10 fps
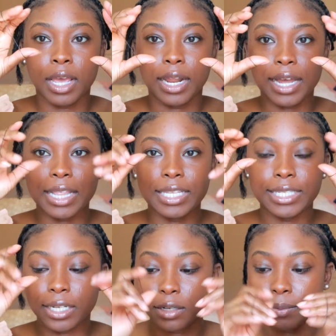And I got
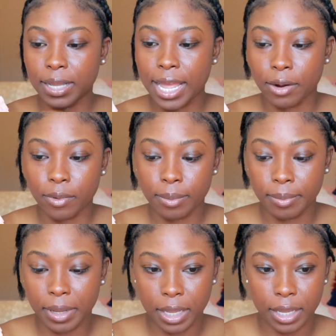these little black rubber
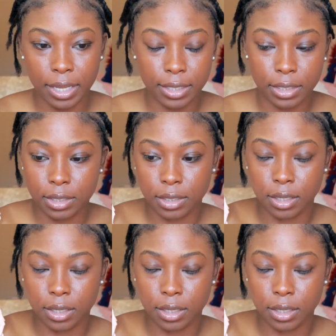bands.